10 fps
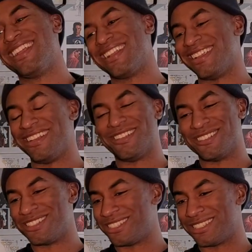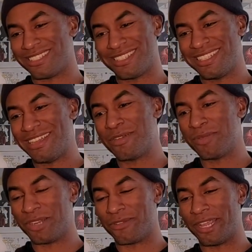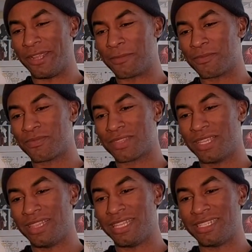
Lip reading: You know, it's just, that would have been great. And then